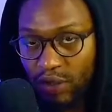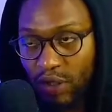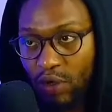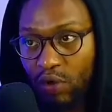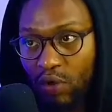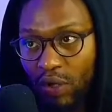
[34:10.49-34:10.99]
They
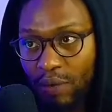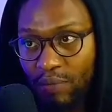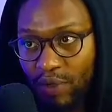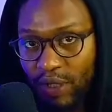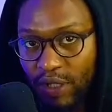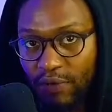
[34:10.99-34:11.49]
don't
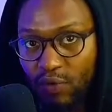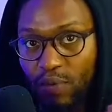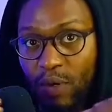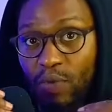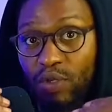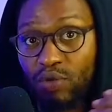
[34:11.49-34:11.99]
collaborate. If New
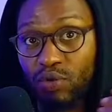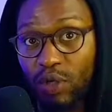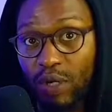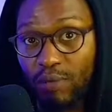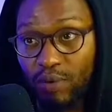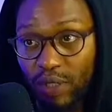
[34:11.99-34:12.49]
Band wants to
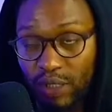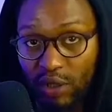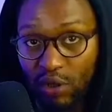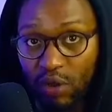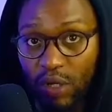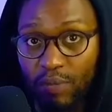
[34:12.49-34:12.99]
collaborate, they still
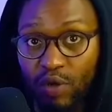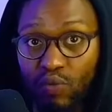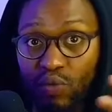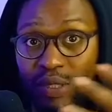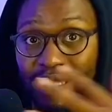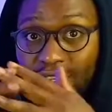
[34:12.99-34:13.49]
collaborate
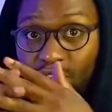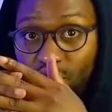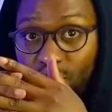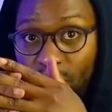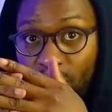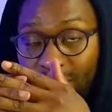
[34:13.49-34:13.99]
within New
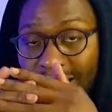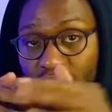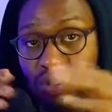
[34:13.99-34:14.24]
Band. That's